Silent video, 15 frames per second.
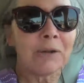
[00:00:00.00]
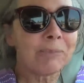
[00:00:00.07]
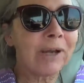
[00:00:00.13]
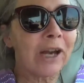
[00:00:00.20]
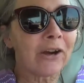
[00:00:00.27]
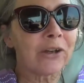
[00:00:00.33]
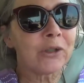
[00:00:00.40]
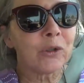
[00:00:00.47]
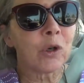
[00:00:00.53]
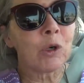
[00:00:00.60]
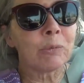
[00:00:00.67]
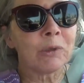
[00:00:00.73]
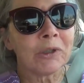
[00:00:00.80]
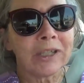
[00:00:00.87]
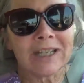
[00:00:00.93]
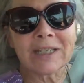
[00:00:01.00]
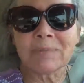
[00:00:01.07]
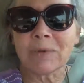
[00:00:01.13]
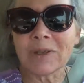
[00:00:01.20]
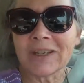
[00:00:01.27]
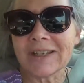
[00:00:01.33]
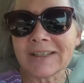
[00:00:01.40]
paranormal
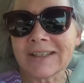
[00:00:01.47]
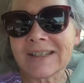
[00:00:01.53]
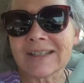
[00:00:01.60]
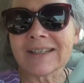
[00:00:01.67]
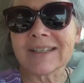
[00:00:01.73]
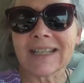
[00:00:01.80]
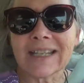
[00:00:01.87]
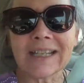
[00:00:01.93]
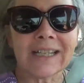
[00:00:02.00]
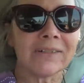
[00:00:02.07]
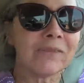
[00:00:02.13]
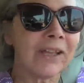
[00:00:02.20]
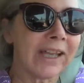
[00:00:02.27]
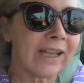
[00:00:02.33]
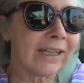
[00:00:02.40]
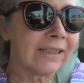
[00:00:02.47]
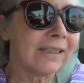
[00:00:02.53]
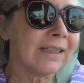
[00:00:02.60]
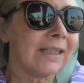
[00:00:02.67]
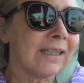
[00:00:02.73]
experiences that I've had,